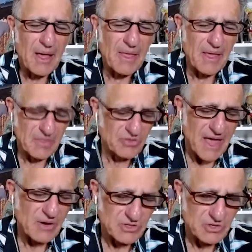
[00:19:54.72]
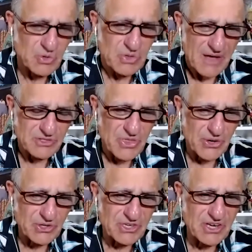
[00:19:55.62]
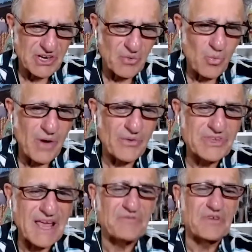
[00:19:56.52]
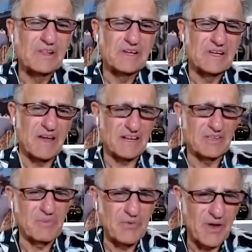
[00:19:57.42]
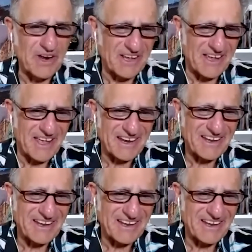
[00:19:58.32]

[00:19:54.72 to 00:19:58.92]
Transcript: And that was in 2013. What was that feeling like to be running again?